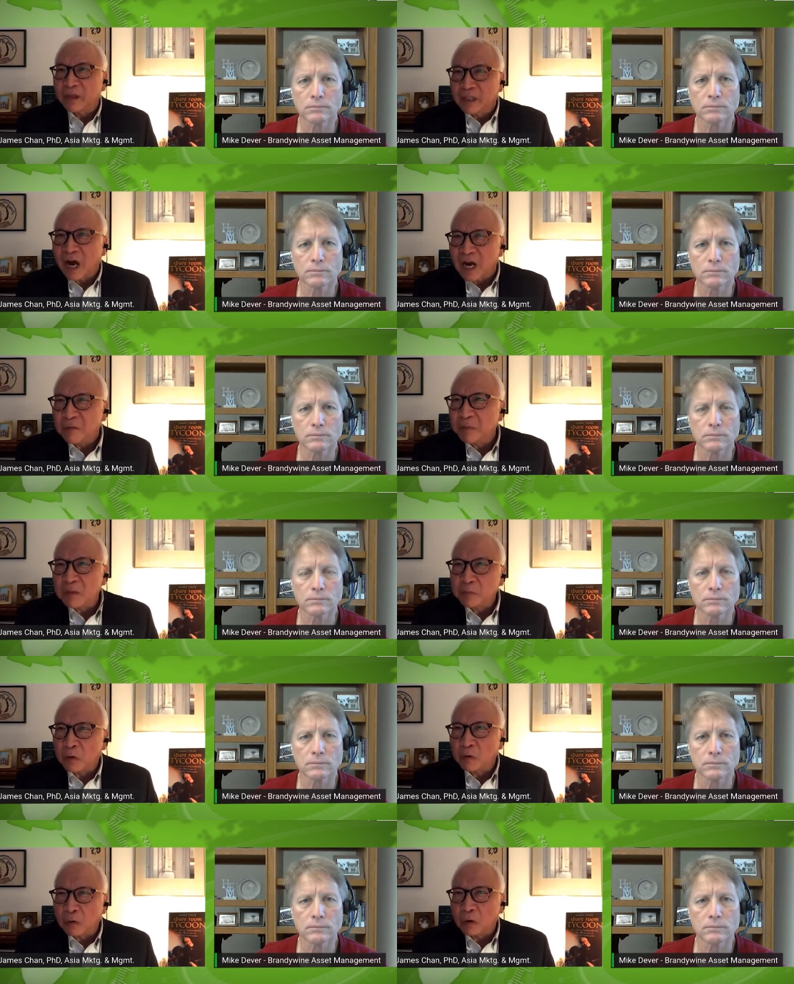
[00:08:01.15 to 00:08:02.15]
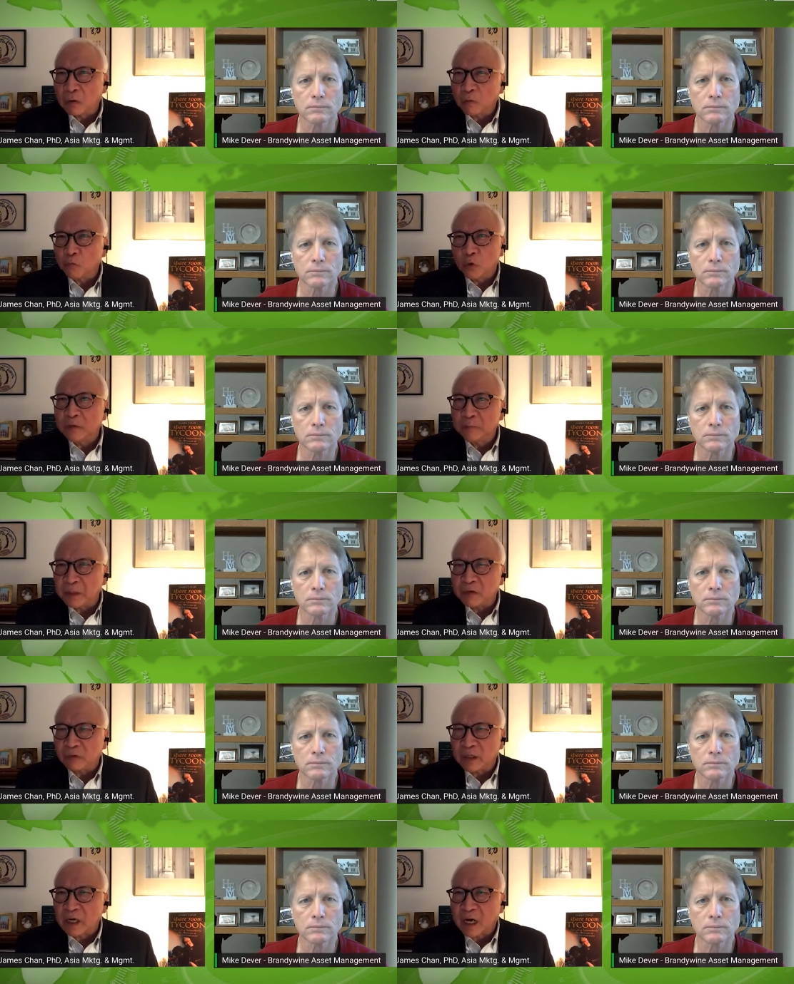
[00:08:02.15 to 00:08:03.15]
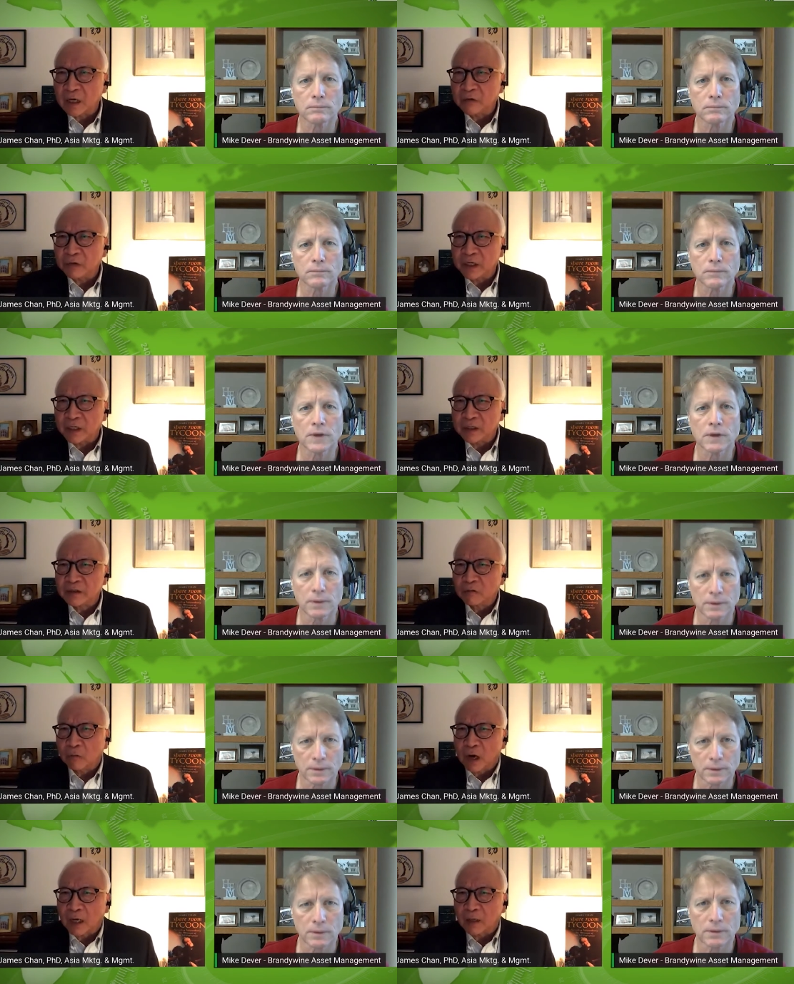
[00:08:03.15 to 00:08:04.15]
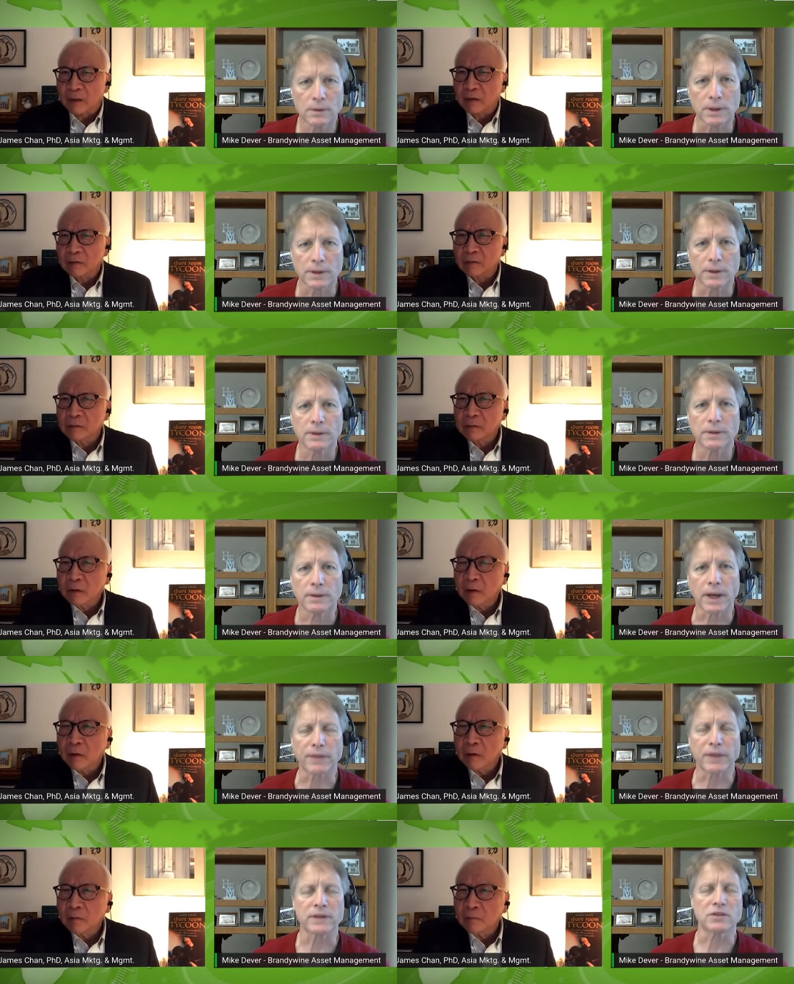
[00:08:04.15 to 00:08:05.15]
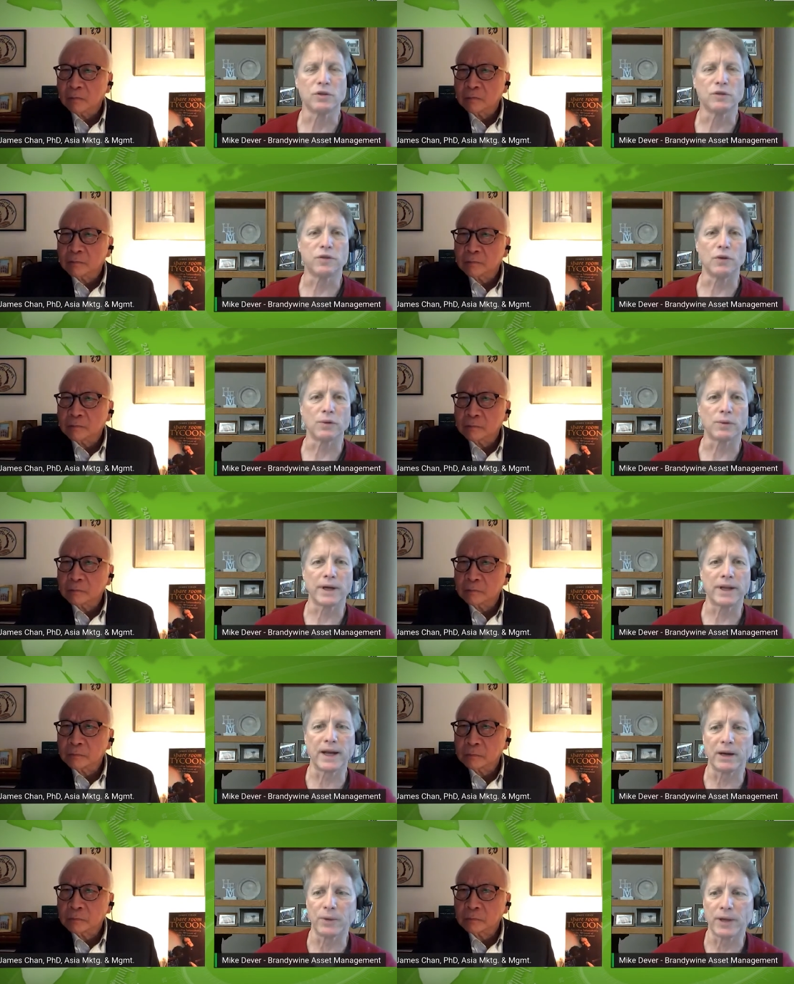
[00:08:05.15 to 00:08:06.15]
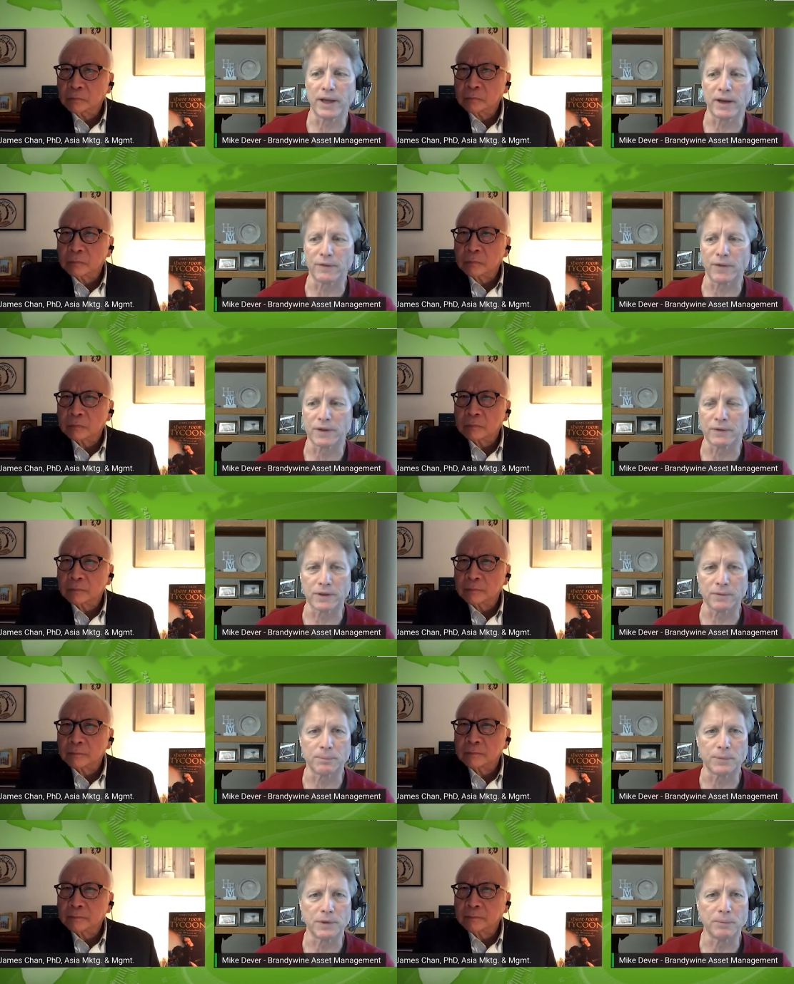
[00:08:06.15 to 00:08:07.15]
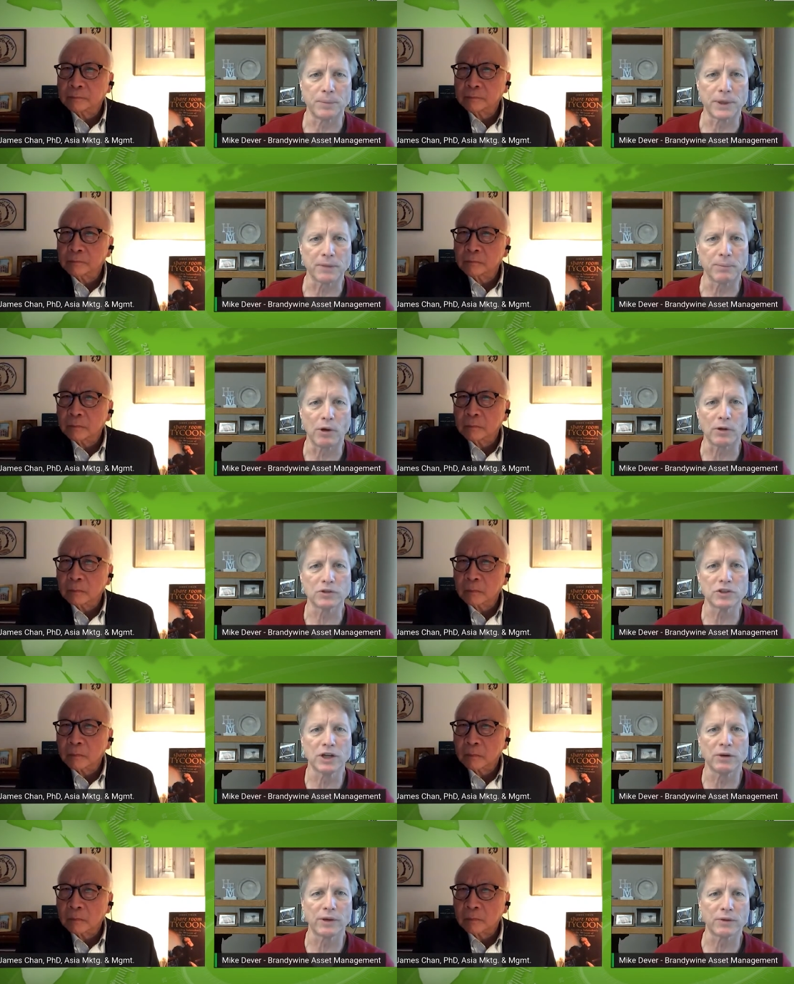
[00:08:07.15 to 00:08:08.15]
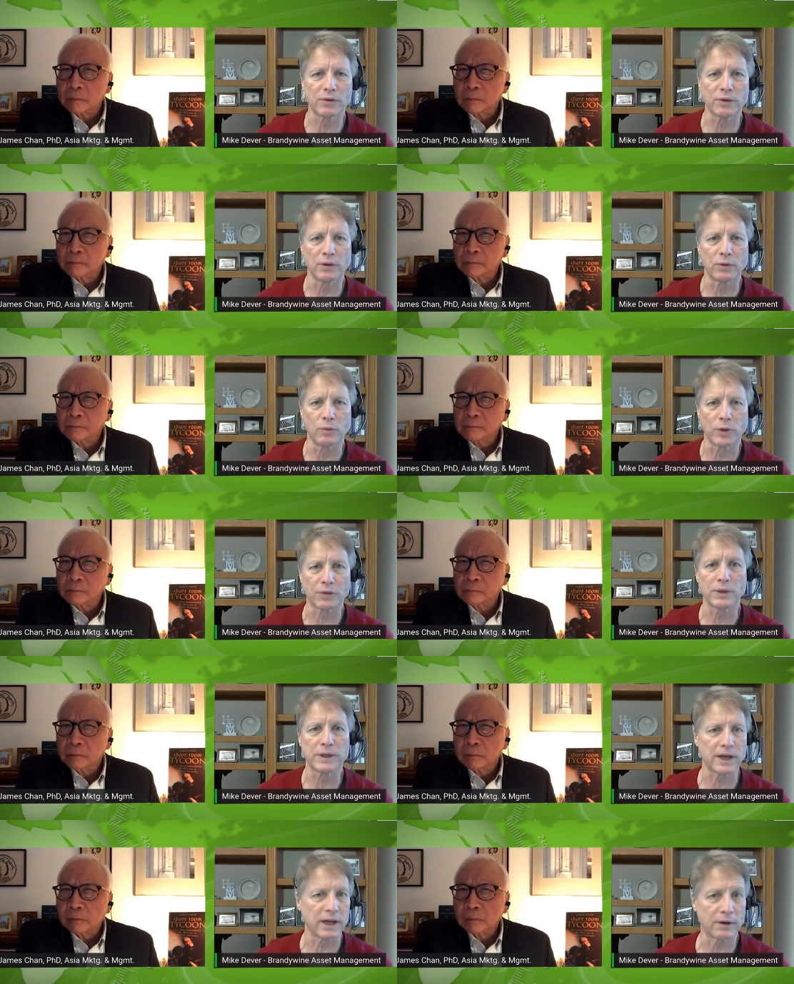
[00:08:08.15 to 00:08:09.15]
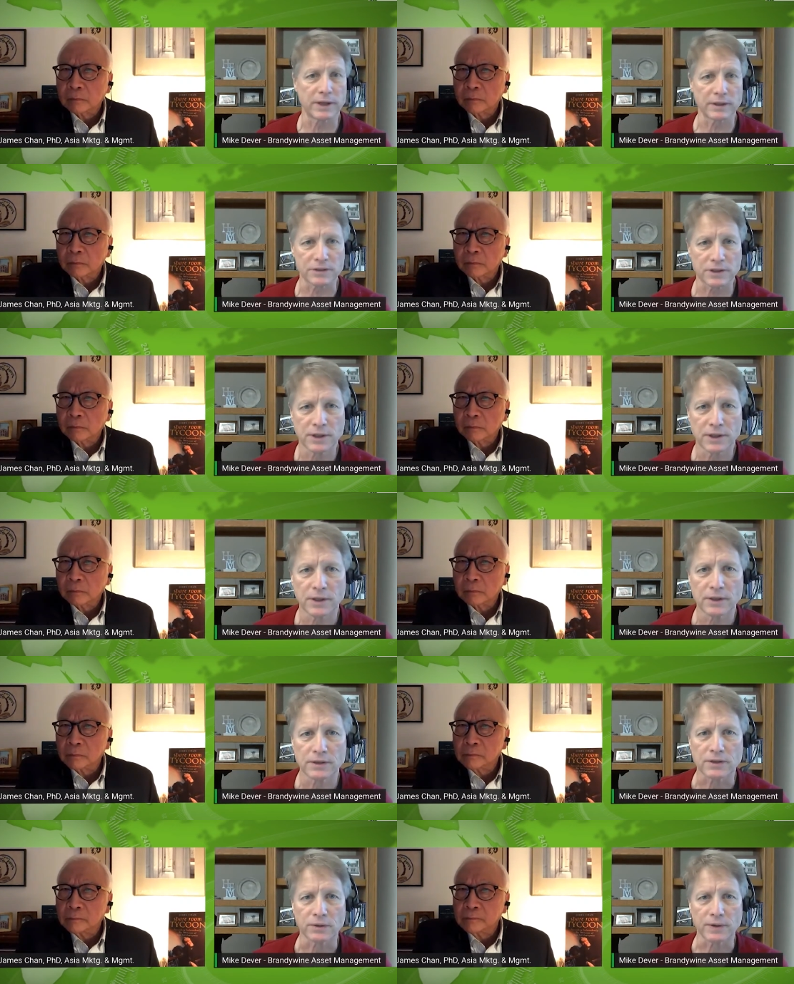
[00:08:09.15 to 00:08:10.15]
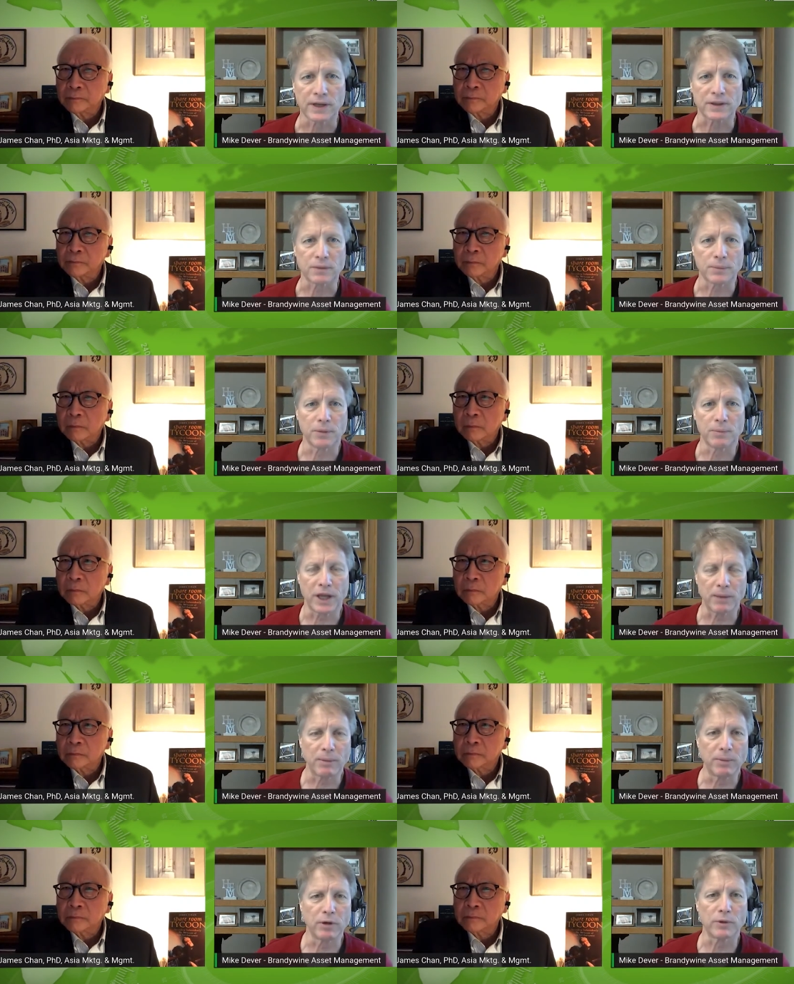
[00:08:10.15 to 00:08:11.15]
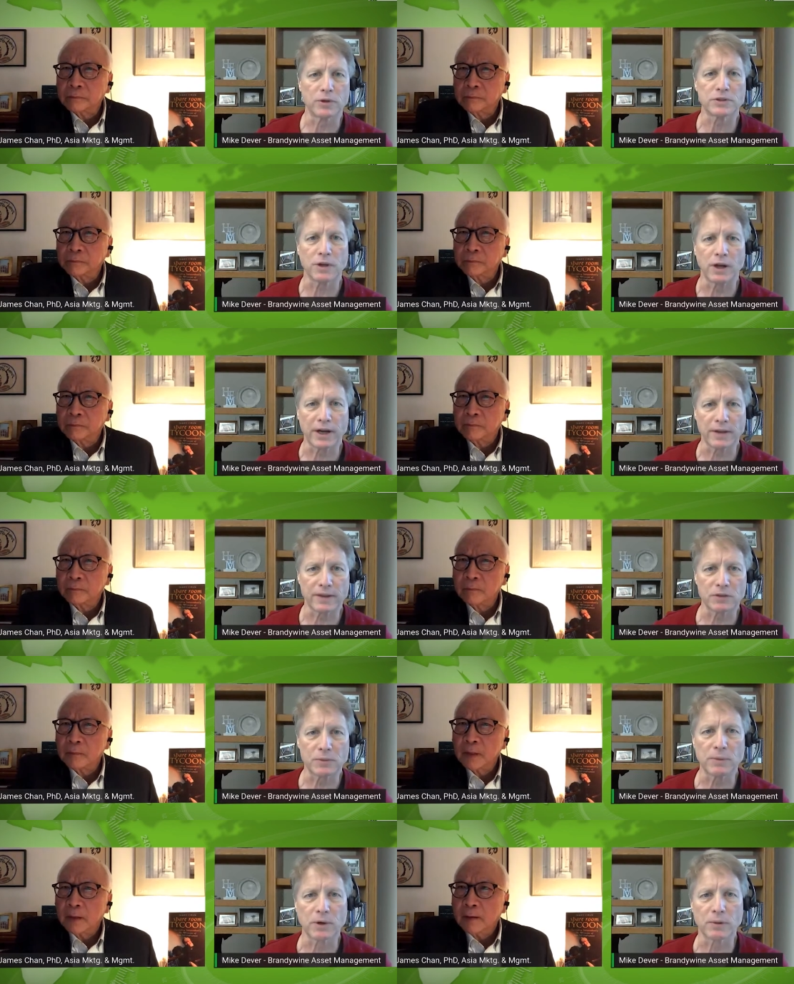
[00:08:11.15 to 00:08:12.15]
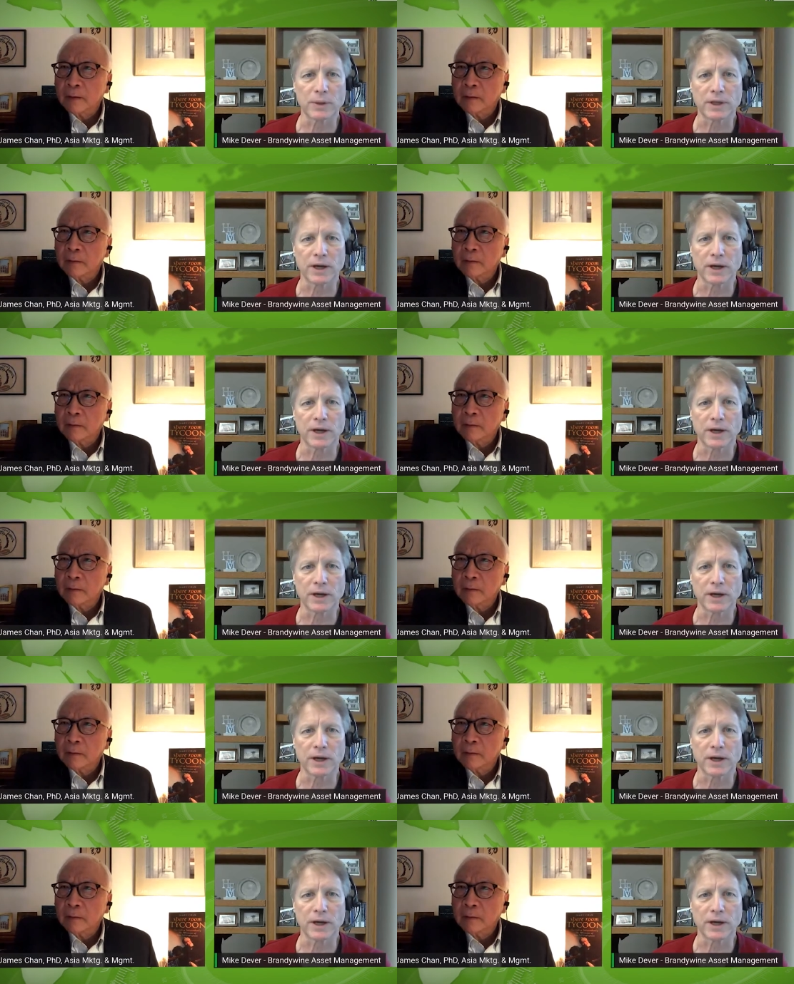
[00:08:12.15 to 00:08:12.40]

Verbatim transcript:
Speaker 1: retired people or would be retirees? Why? Yeah, I think it's twofold. Right now, we have
Speaker 2: the, the, the big bulge going through with retirees. So we got the, the baby boomers, a lot of these people are